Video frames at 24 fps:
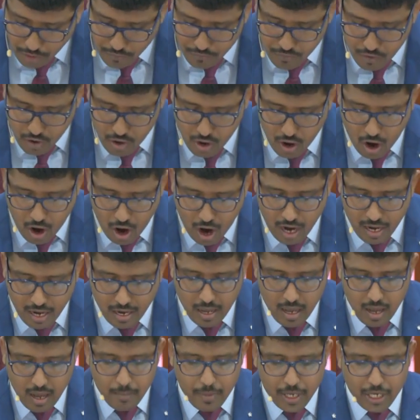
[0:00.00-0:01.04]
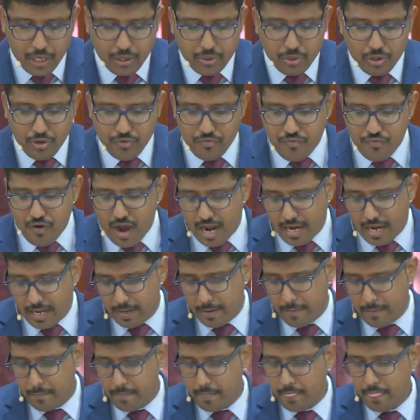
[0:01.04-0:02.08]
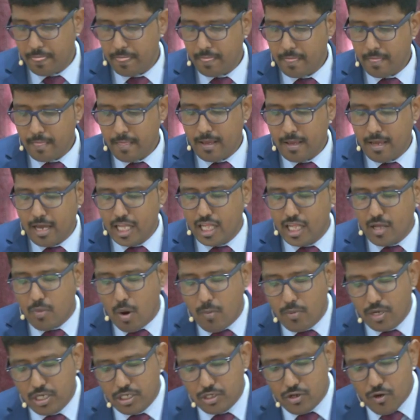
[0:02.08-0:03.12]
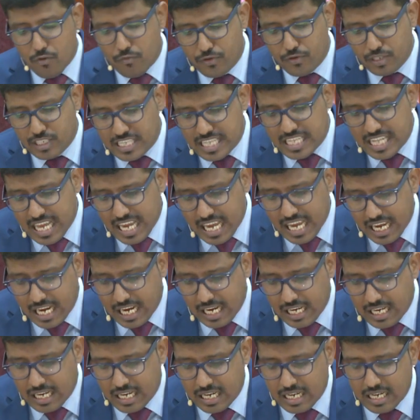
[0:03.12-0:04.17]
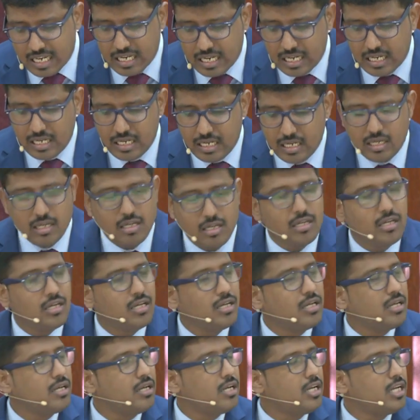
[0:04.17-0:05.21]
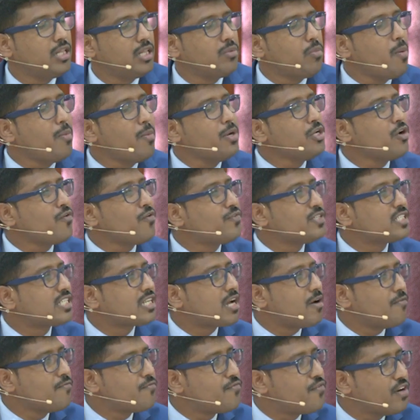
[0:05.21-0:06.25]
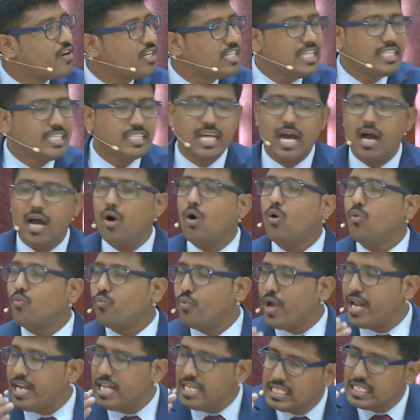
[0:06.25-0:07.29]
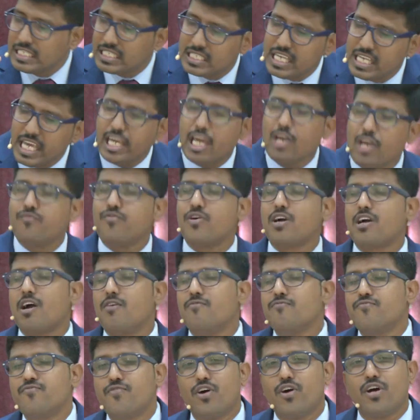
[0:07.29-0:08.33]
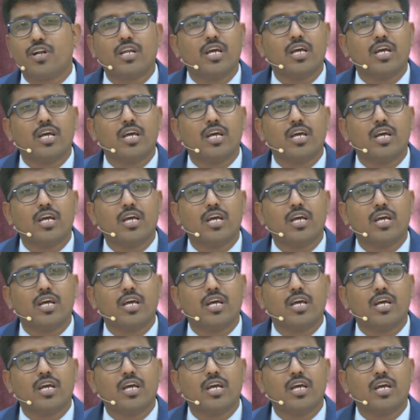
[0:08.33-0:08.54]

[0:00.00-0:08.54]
for God, but he couldn't find. In the moment of his need, in the moment of his comforting time, or when he is seeking for comfort,